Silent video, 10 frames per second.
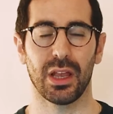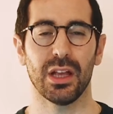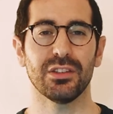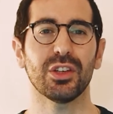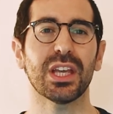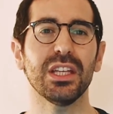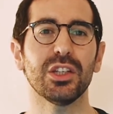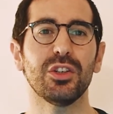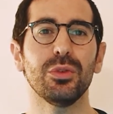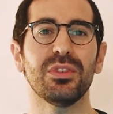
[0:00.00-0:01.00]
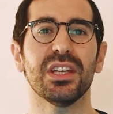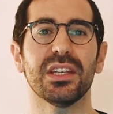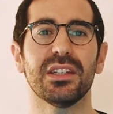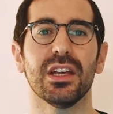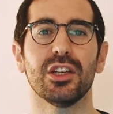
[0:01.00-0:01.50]
So you can use
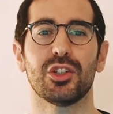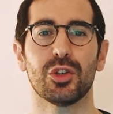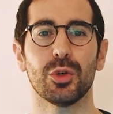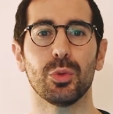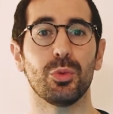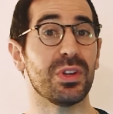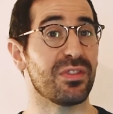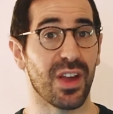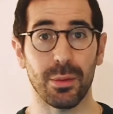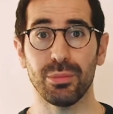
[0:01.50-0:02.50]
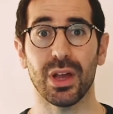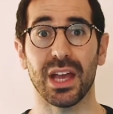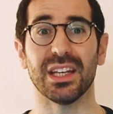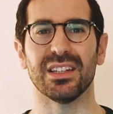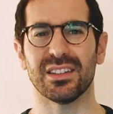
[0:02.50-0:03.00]
it to revamp an
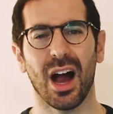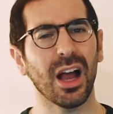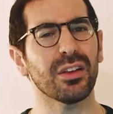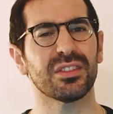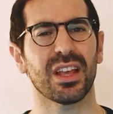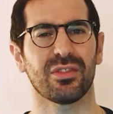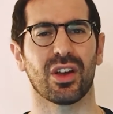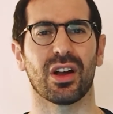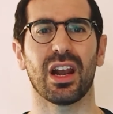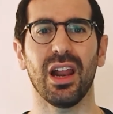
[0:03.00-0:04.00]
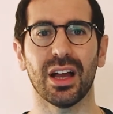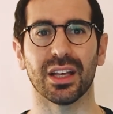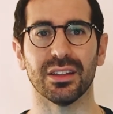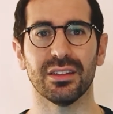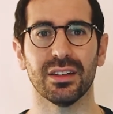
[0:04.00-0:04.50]
entire self-care
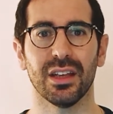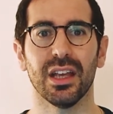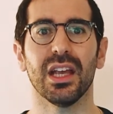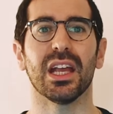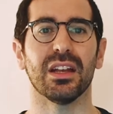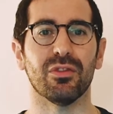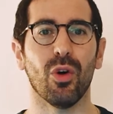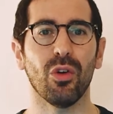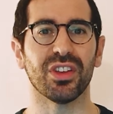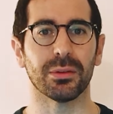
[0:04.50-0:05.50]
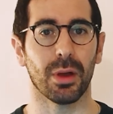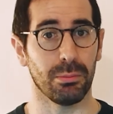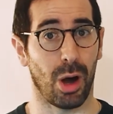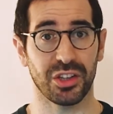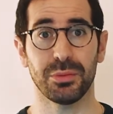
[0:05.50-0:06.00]
client involving
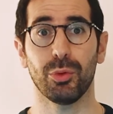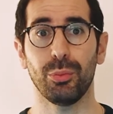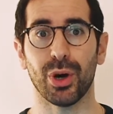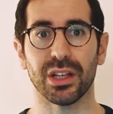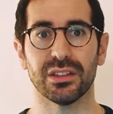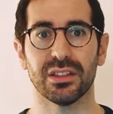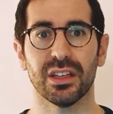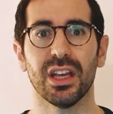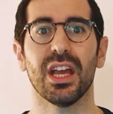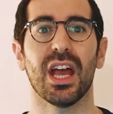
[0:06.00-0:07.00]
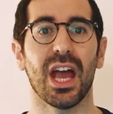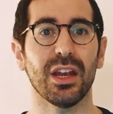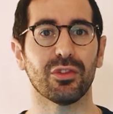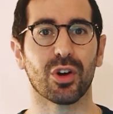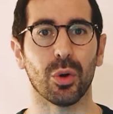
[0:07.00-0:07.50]
multiple brands and
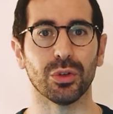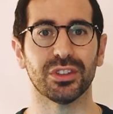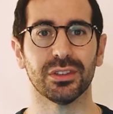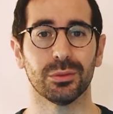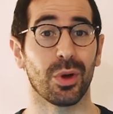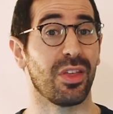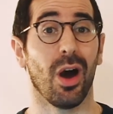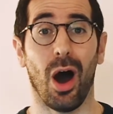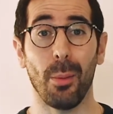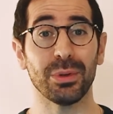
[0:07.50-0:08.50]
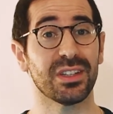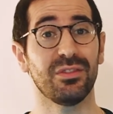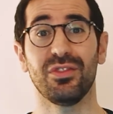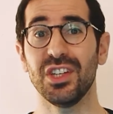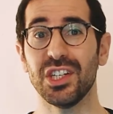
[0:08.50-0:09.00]
of course with opposite
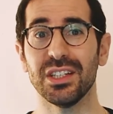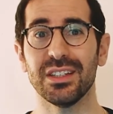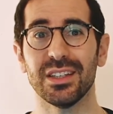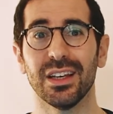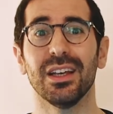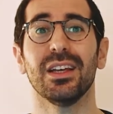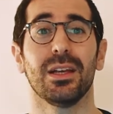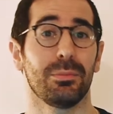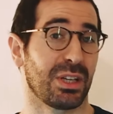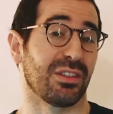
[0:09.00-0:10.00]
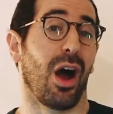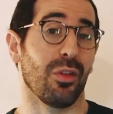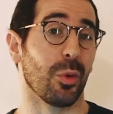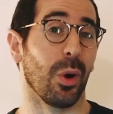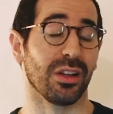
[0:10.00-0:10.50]
visions, because
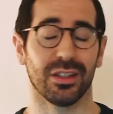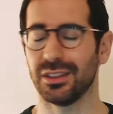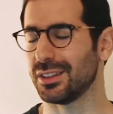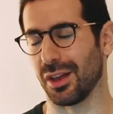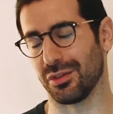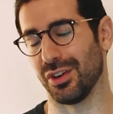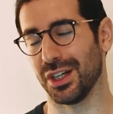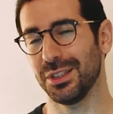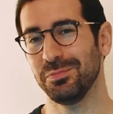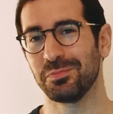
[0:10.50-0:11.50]
otherwise it's not funny.